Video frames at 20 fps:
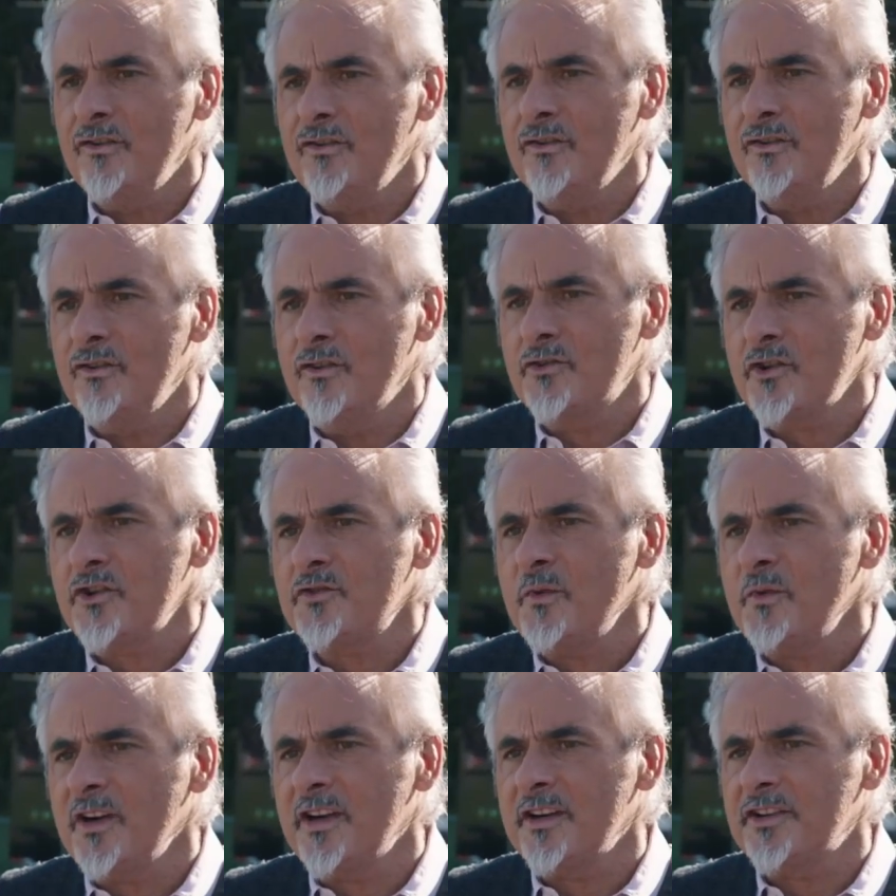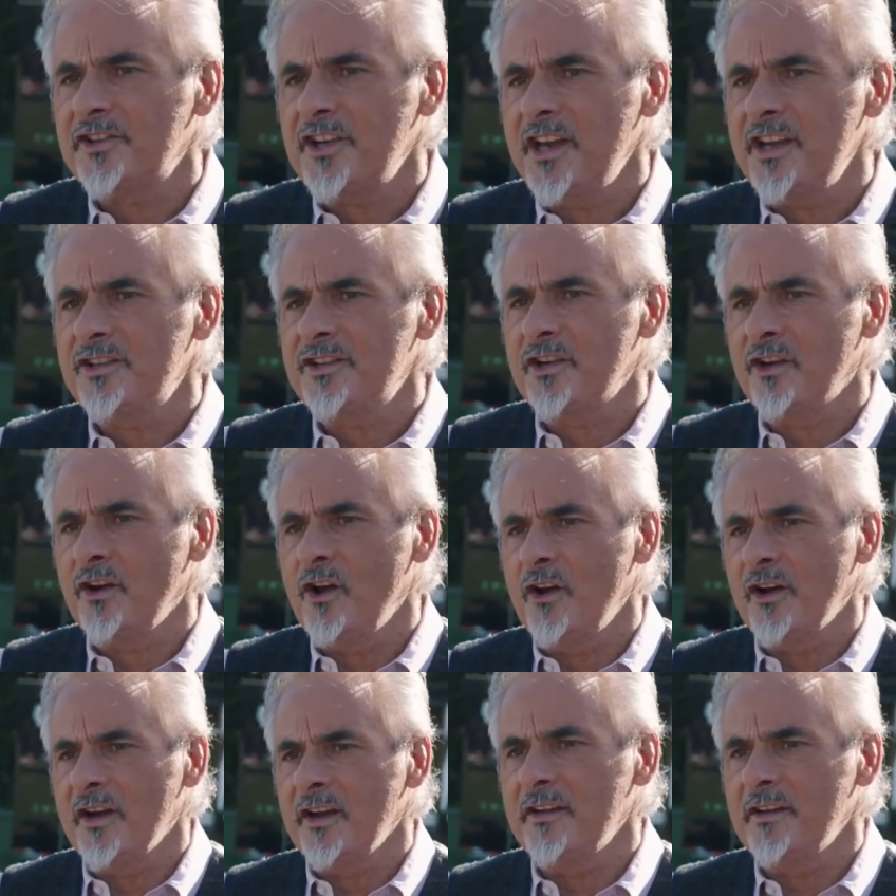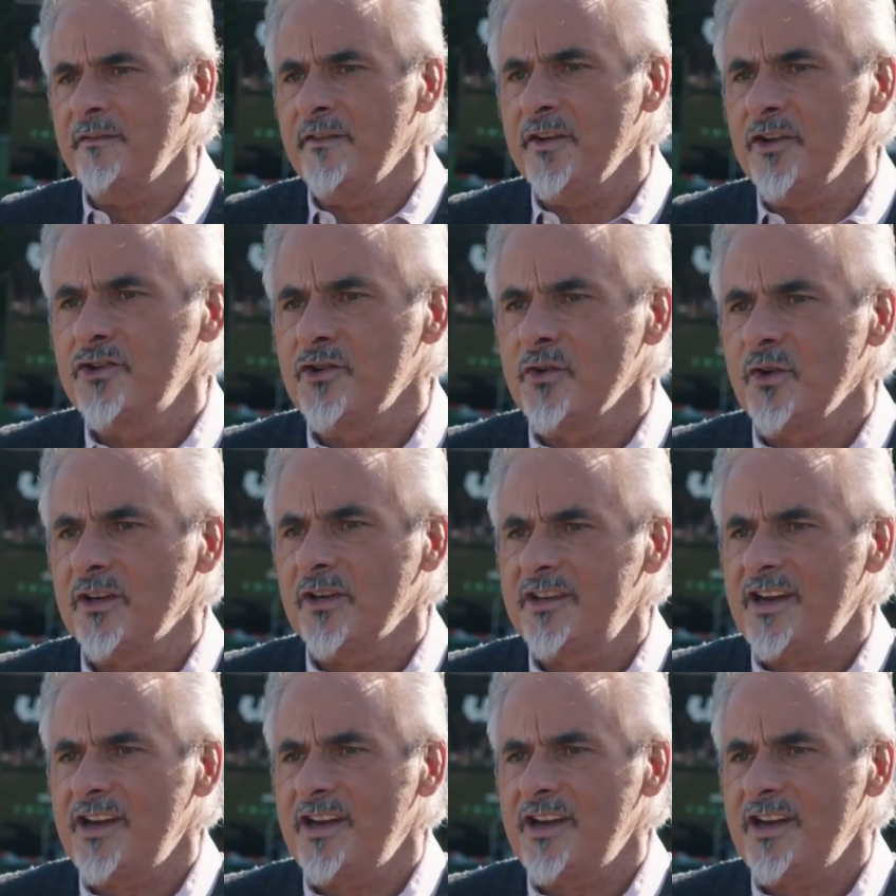You just won a season-long individual